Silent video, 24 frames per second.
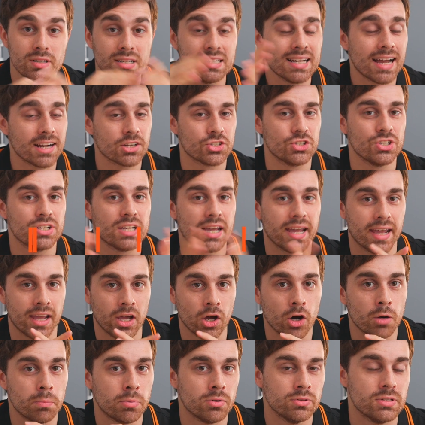I did actually get
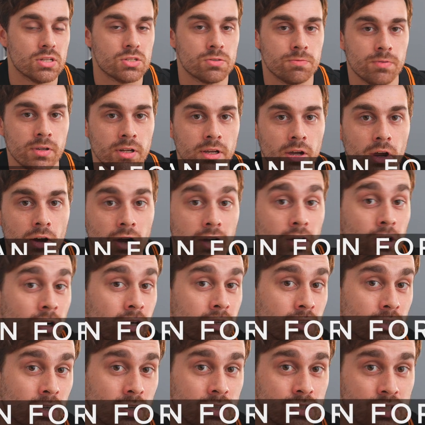help on this video. I got
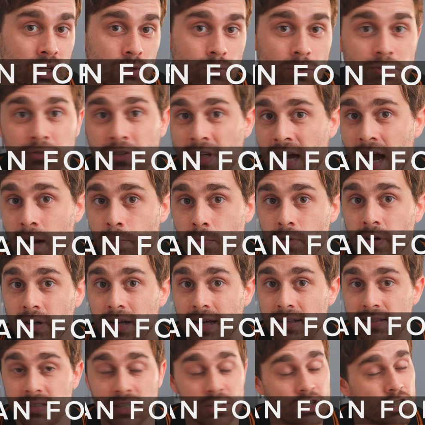in contact with Cameron
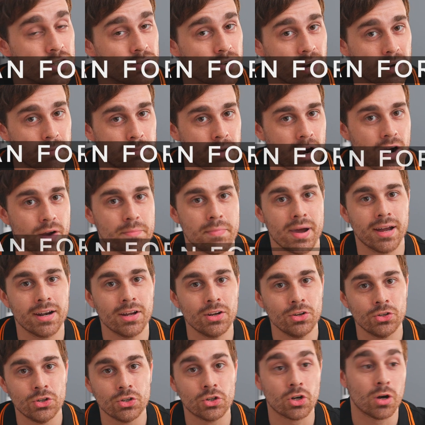at digiDirect
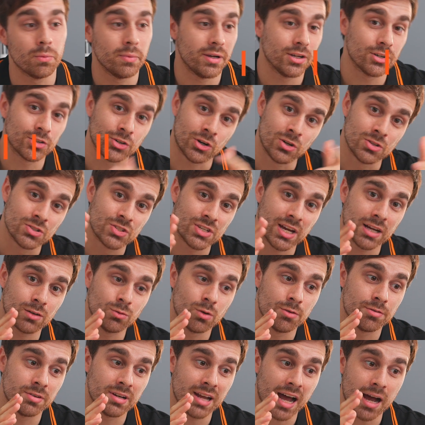Parramatta, who got me in contact
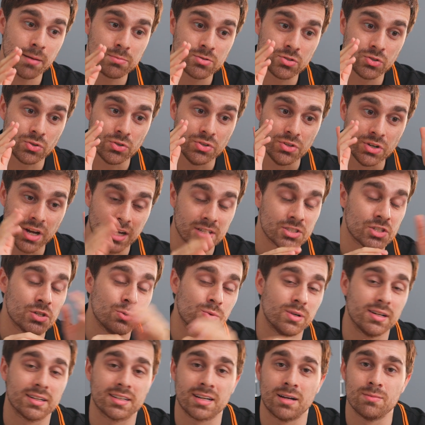with an absolute nutter
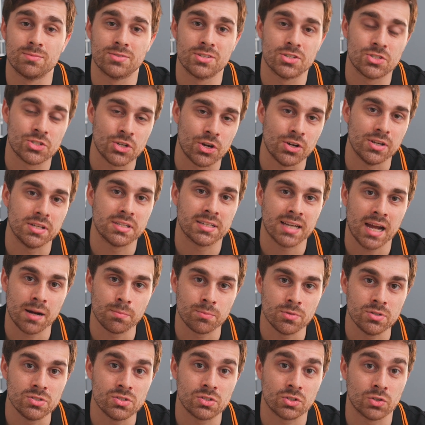when it comes to Sony
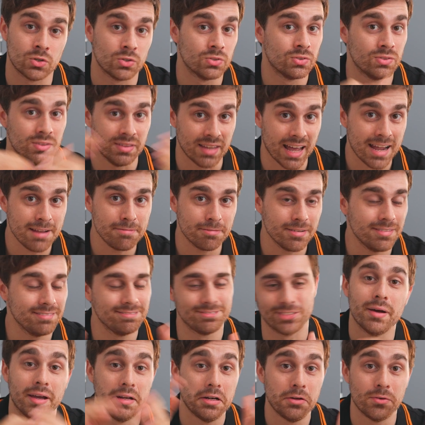cameras called Nathan.
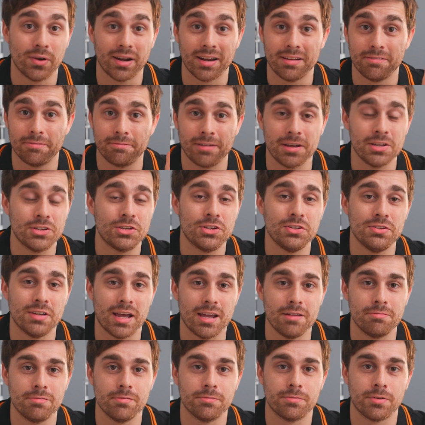But anyway, thank you
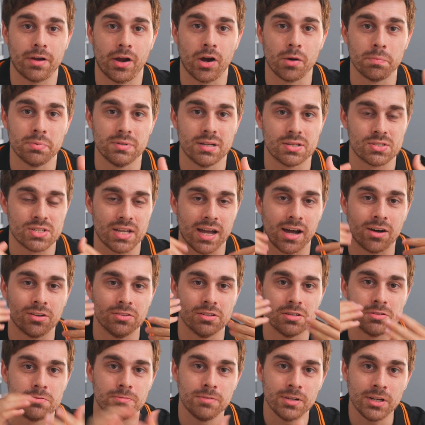Nathan for helping us out on
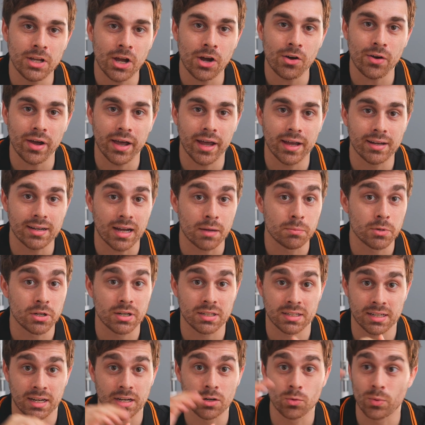this video, and I'm going
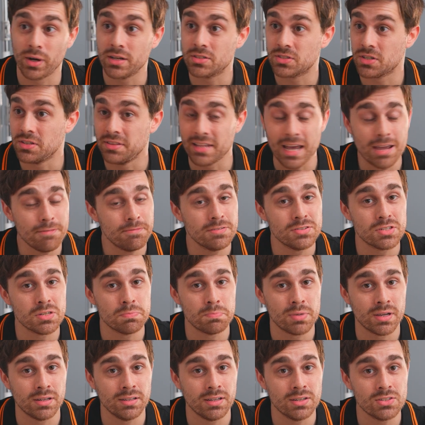to cut away to Nathan's
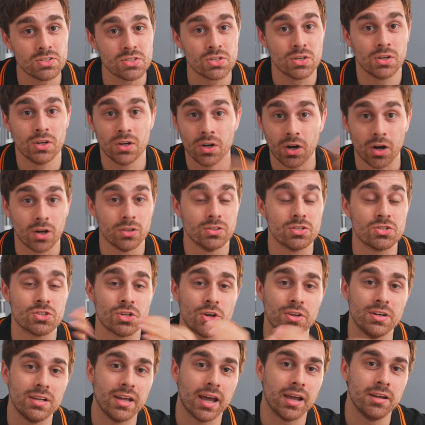opinions on the
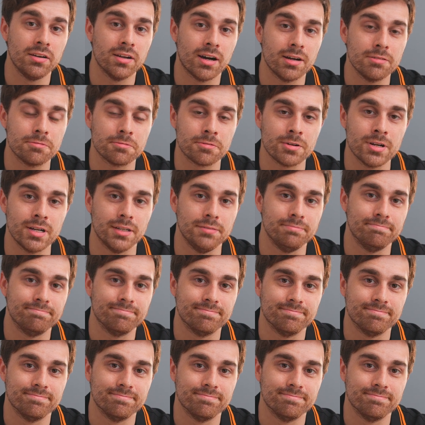Sony A9III.